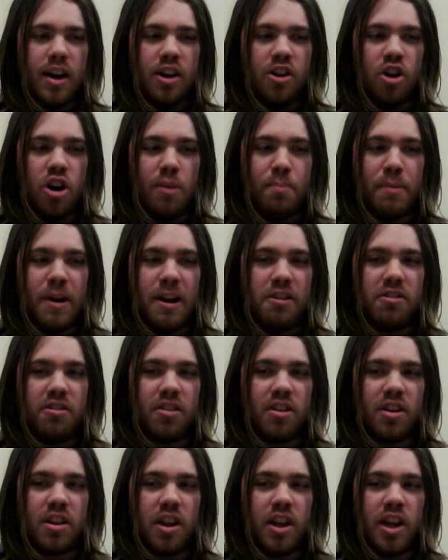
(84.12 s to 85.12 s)
taught
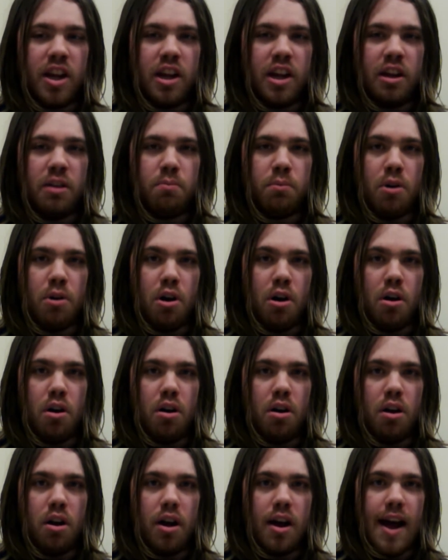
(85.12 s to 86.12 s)
basically
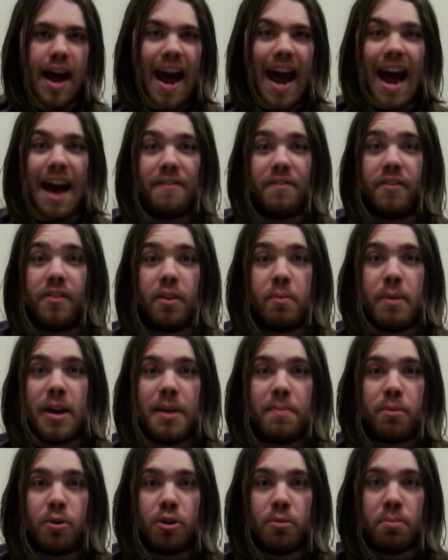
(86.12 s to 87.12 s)
half of the
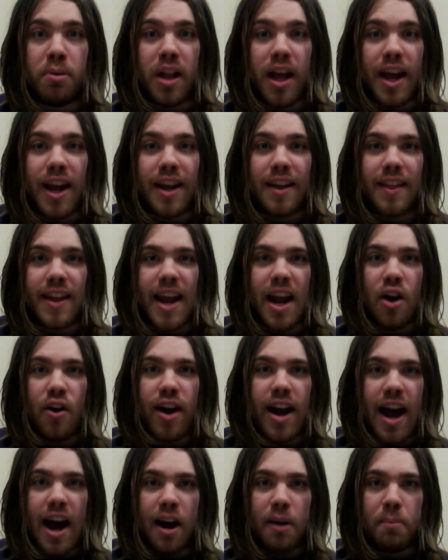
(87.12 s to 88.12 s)
people playing in the
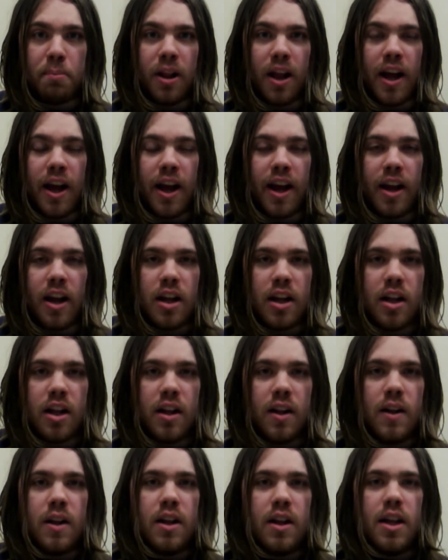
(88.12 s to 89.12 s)
area how to play.
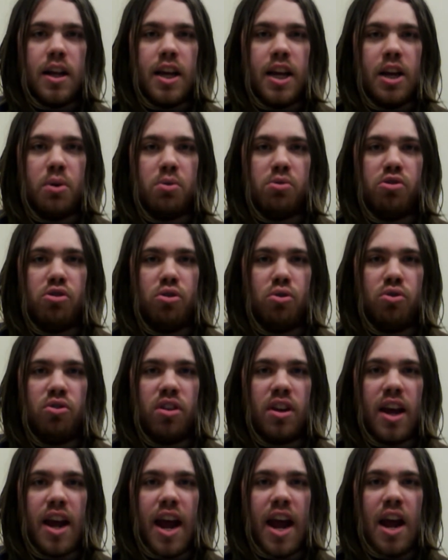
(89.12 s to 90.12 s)
He was
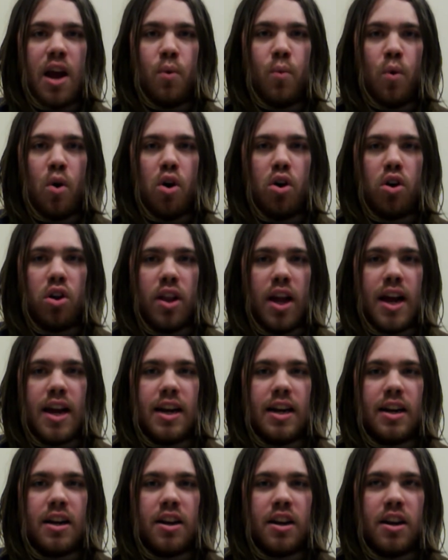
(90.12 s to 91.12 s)
using a water
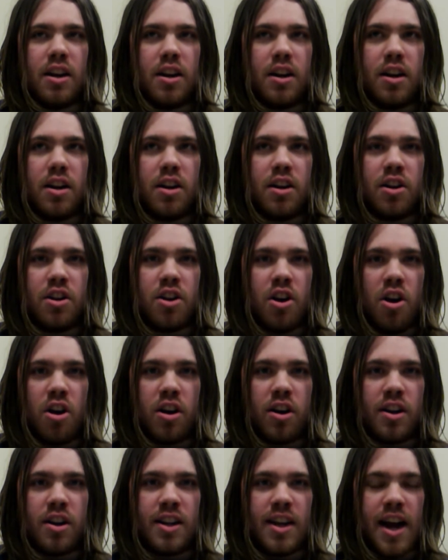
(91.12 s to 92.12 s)
light
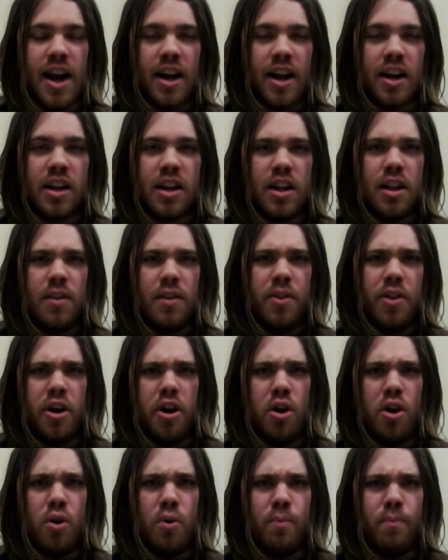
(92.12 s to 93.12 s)
dark deck,
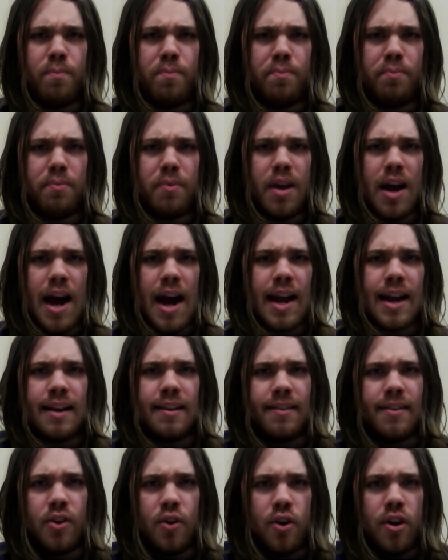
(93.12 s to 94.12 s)
though I
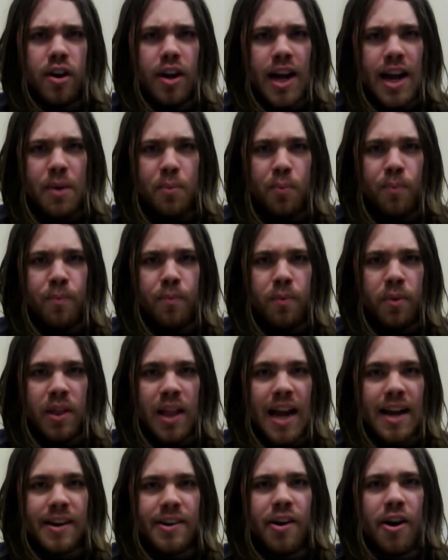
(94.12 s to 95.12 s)
consider it a
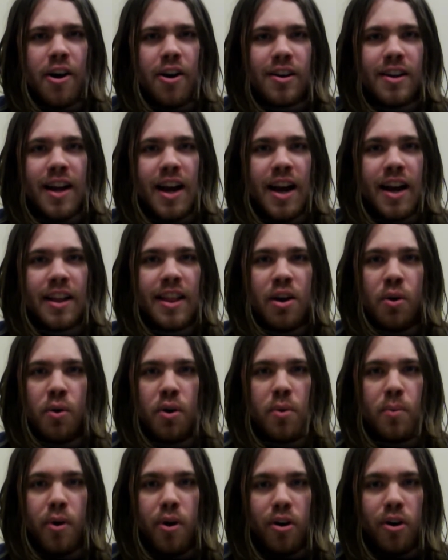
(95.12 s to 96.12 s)
light dark deck. The
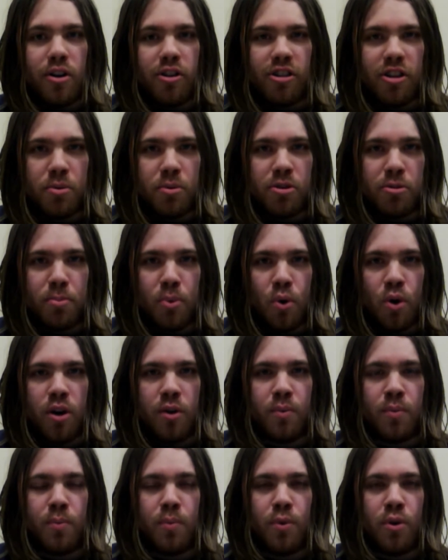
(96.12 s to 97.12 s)
only waters he was
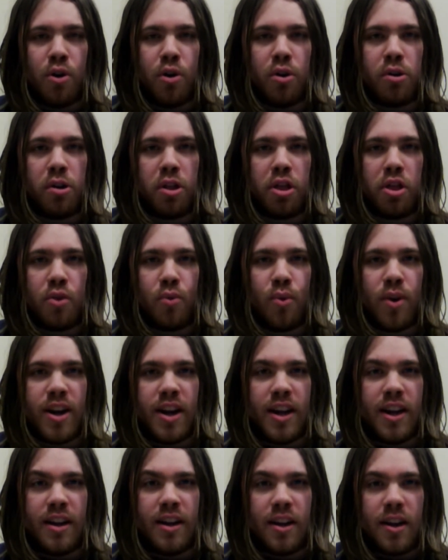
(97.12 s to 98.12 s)
sporting were
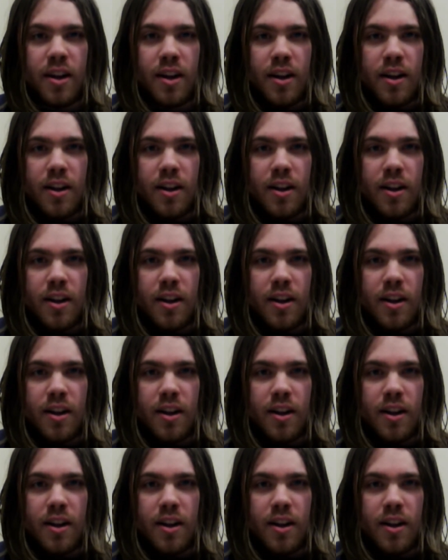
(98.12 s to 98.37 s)
three